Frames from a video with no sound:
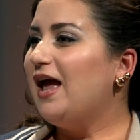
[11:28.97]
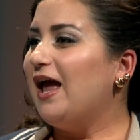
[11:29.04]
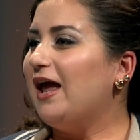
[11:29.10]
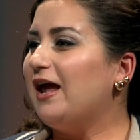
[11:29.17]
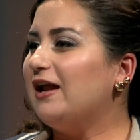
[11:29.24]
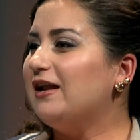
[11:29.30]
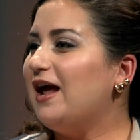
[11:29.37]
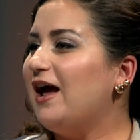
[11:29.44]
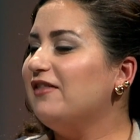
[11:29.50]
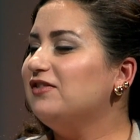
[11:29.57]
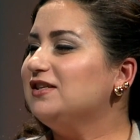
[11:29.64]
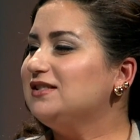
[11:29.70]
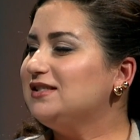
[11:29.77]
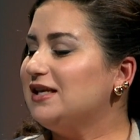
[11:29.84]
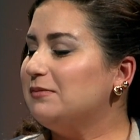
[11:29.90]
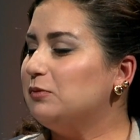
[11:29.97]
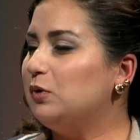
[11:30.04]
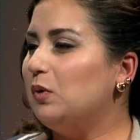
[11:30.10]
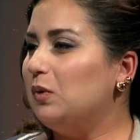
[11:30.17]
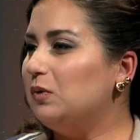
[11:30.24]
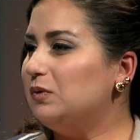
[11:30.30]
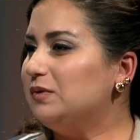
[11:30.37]
and had the same
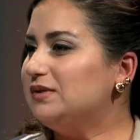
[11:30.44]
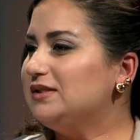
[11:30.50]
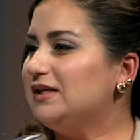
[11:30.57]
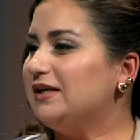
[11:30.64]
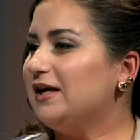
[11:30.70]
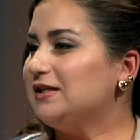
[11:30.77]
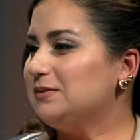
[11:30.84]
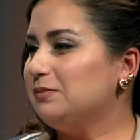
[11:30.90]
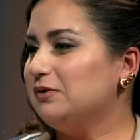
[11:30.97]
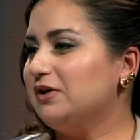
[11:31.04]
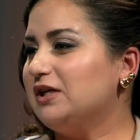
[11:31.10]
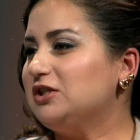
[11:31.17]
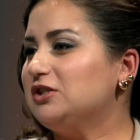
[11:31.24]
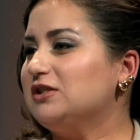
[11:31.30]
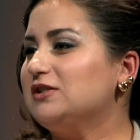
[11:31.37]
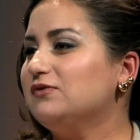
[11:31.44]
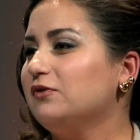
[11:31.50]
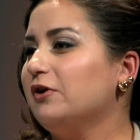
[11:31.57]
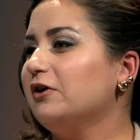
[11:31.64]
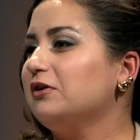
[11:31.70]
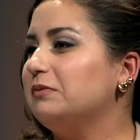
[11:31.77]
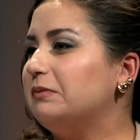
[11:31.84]
goals and aspirations
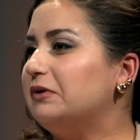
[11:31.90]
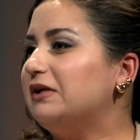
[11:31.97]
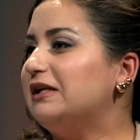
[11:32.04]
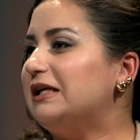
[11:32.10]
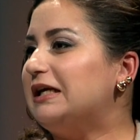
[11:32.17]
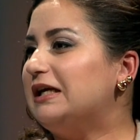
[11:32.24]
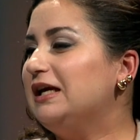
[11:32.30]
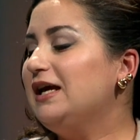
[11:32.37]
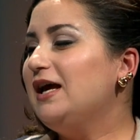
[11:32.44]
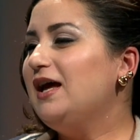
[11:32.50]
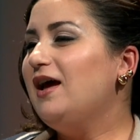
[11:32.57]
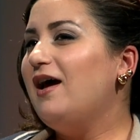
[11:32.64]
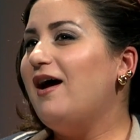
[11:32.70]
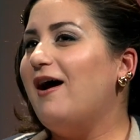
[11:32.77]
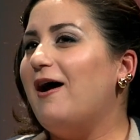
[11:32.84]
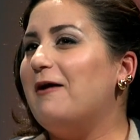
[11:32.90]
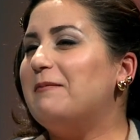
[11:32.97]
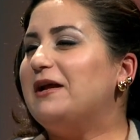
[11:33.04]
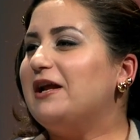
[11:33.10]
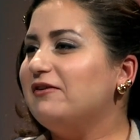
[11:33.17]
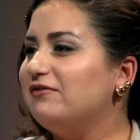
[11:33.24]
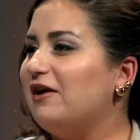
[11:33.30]
for our community. Um,
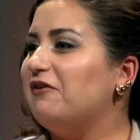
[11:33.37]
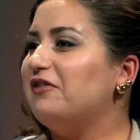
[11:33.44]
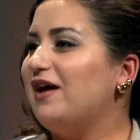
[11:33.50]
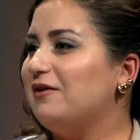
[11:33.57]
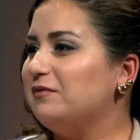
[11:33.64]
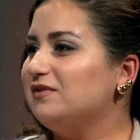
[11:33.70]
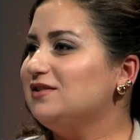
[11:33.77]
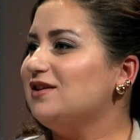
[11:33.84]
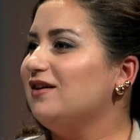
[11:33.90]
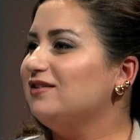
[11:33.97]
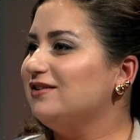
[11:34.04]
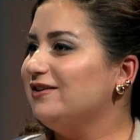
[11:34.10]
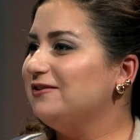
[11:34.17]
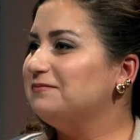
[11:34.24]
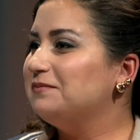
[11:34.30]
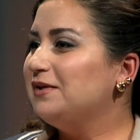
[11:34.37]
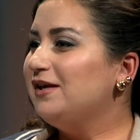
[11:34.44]
and I found that with Zonta.